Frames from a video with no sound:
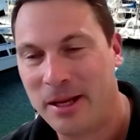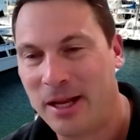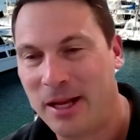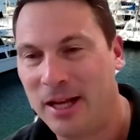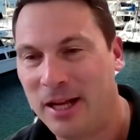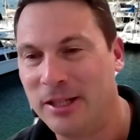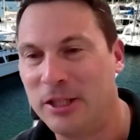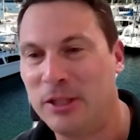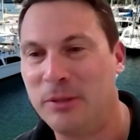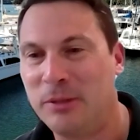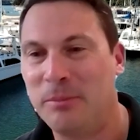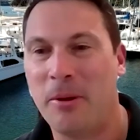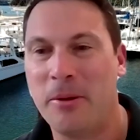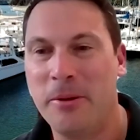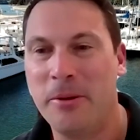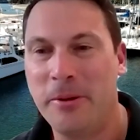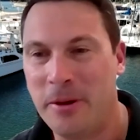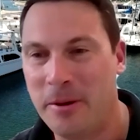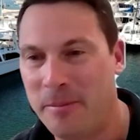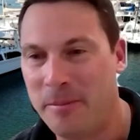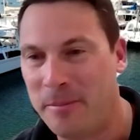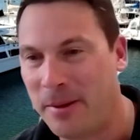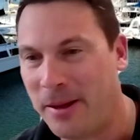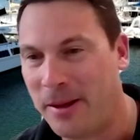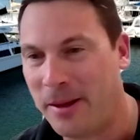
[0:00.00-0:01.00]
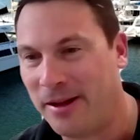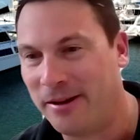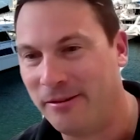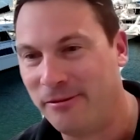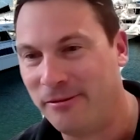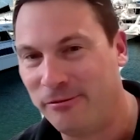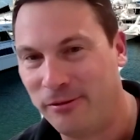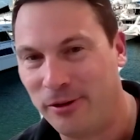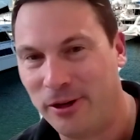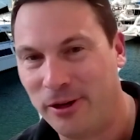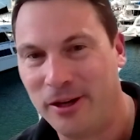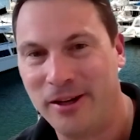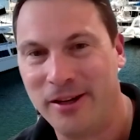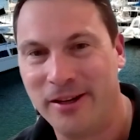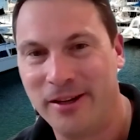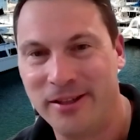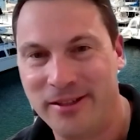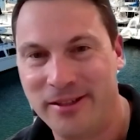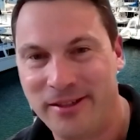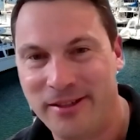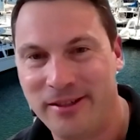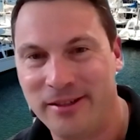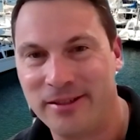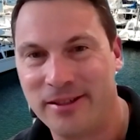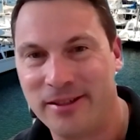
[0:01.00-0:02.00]
unspoken about
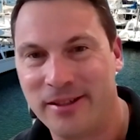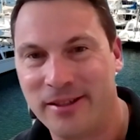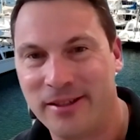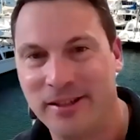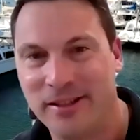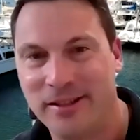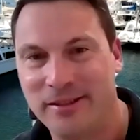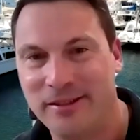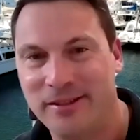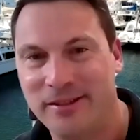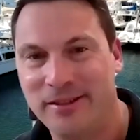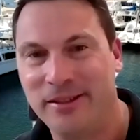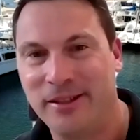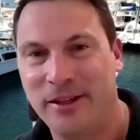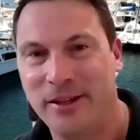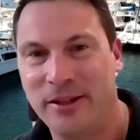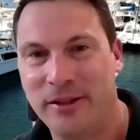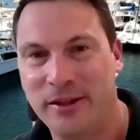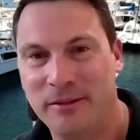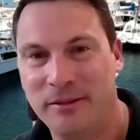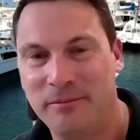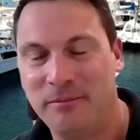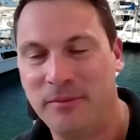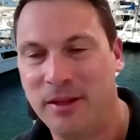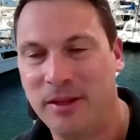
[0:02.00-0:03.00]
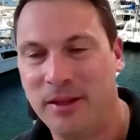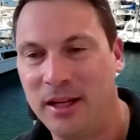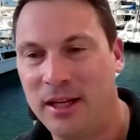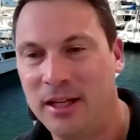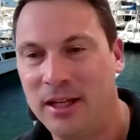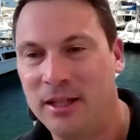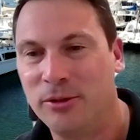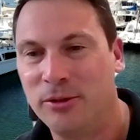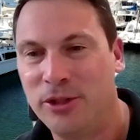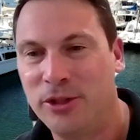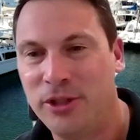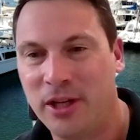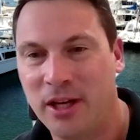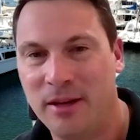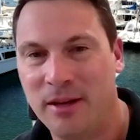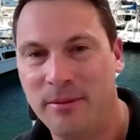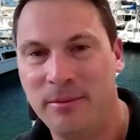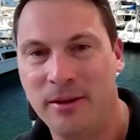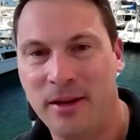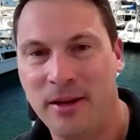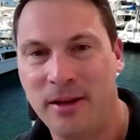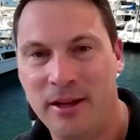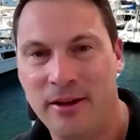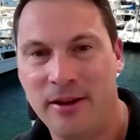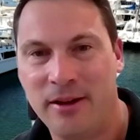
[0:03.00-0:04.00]
rides is the hull shape
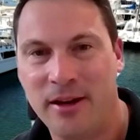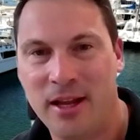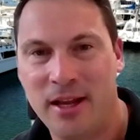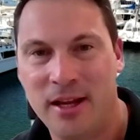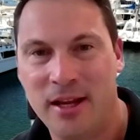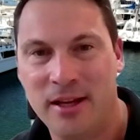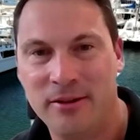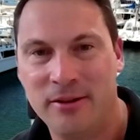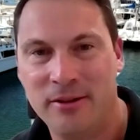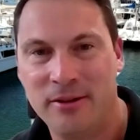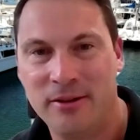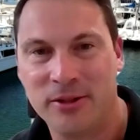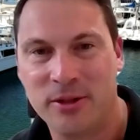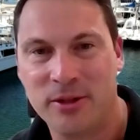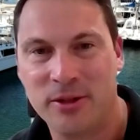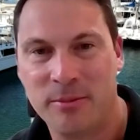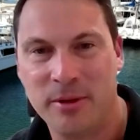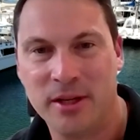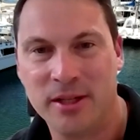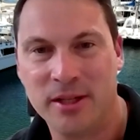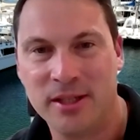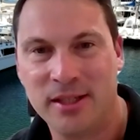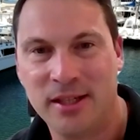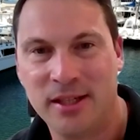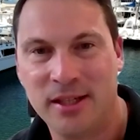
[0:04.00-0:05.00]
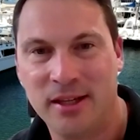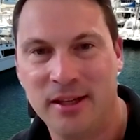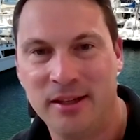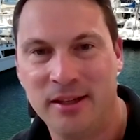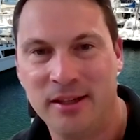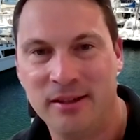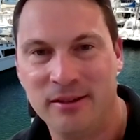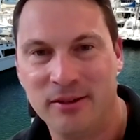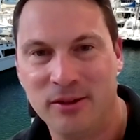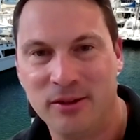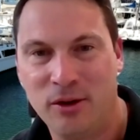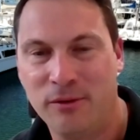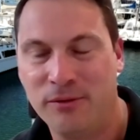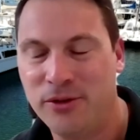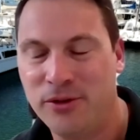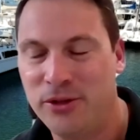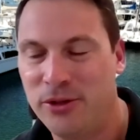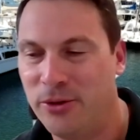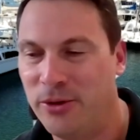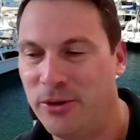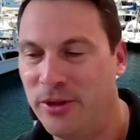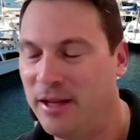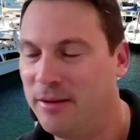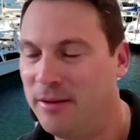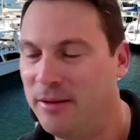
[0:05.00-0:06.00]
and how it handles a bit of sea
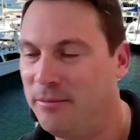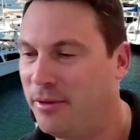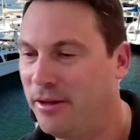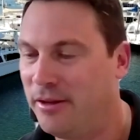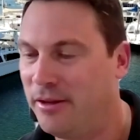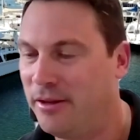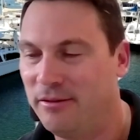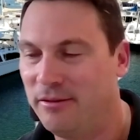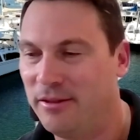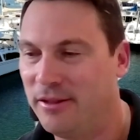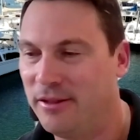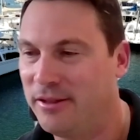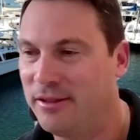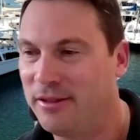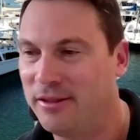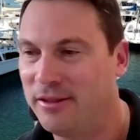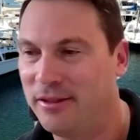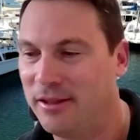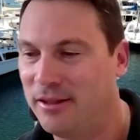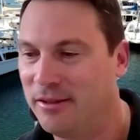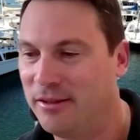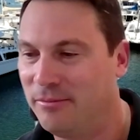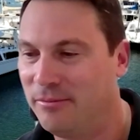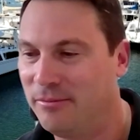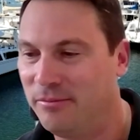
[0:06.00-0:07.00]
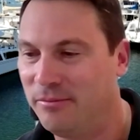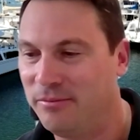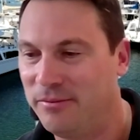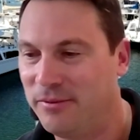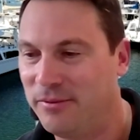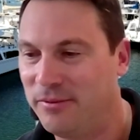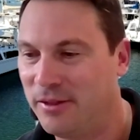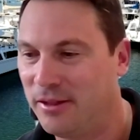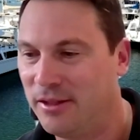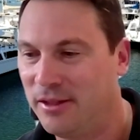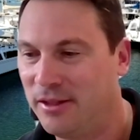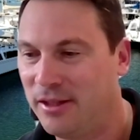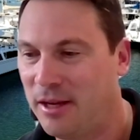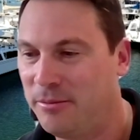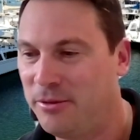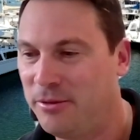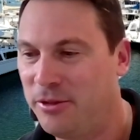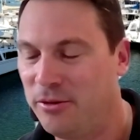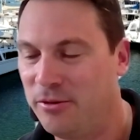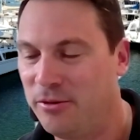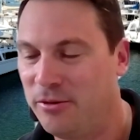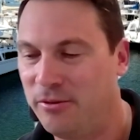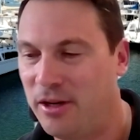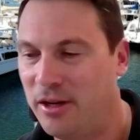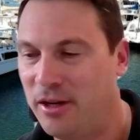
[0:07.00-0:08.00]
offshore, that boat. It's an
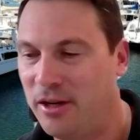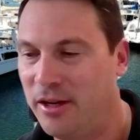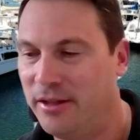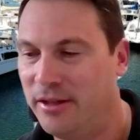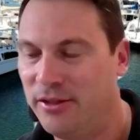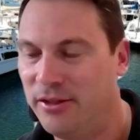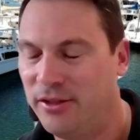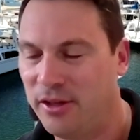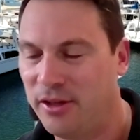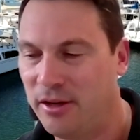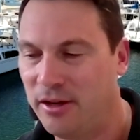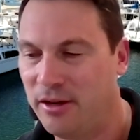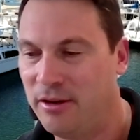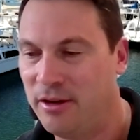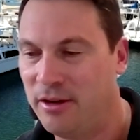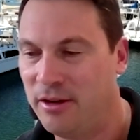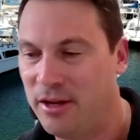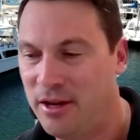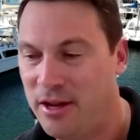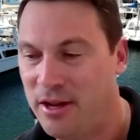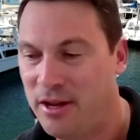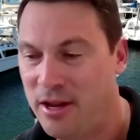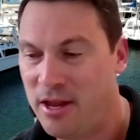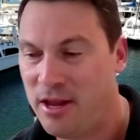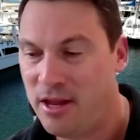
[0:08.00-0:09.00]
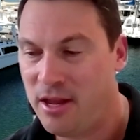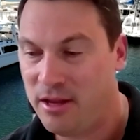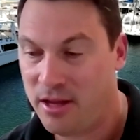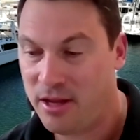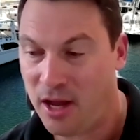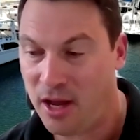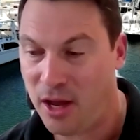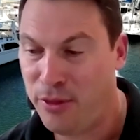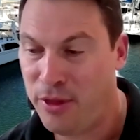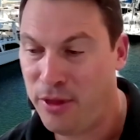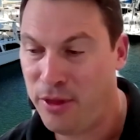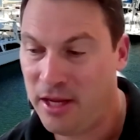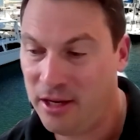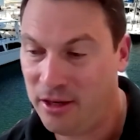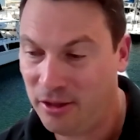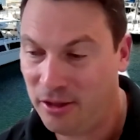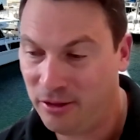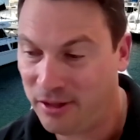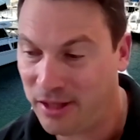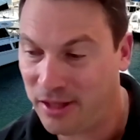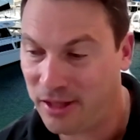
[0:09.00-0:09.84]
exceptional ride. So yeah, I think it'll